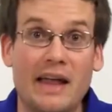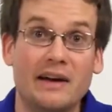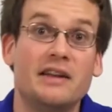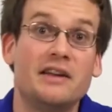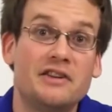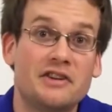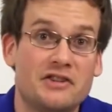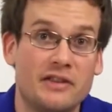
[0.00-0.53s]
And in
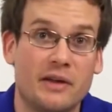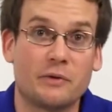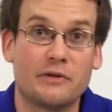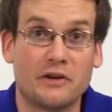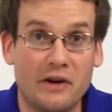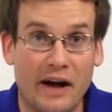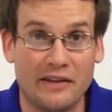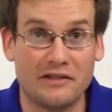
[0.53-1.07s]
addition, there was
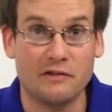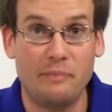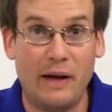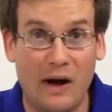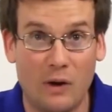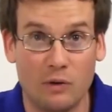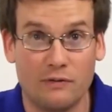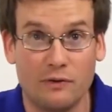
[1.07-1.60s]
a class of
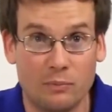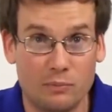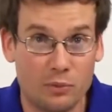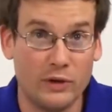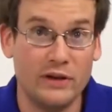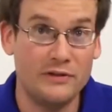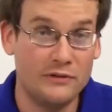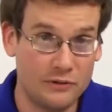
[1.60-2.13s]
powerful
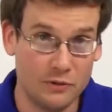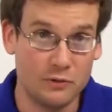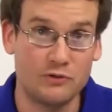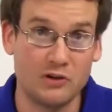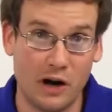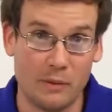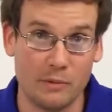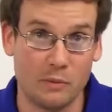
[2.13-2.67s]
priests whose
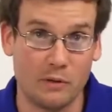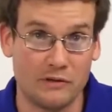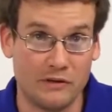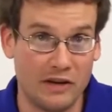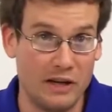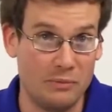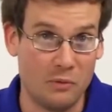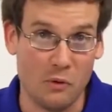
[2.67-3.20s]
job it was to
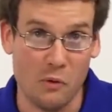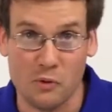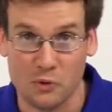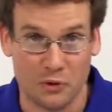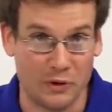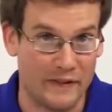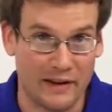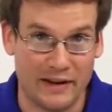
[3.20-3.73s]
keep
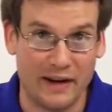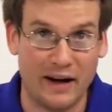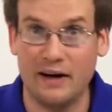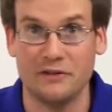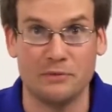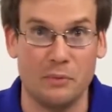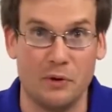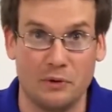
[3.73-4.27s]
order in the
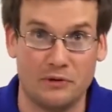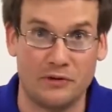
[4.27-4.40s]
cosmos.